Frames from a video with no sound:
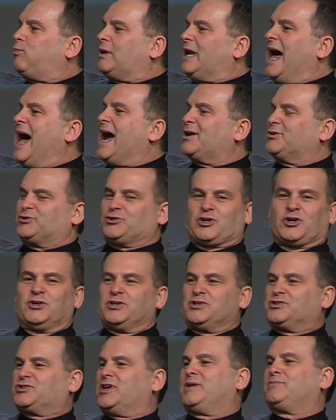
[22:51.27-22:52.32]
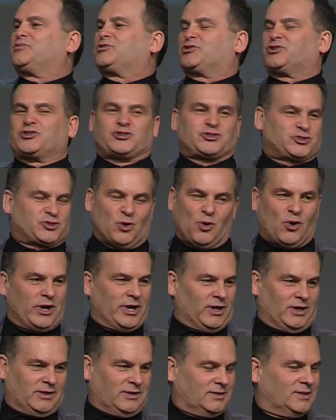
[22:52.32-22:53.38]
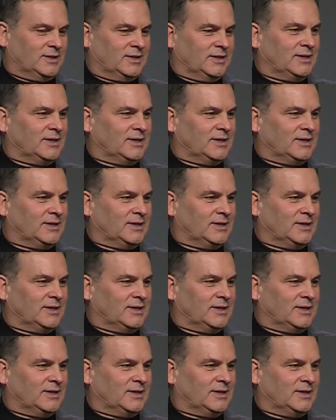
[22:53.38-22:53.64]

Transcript: black Chernozem soil,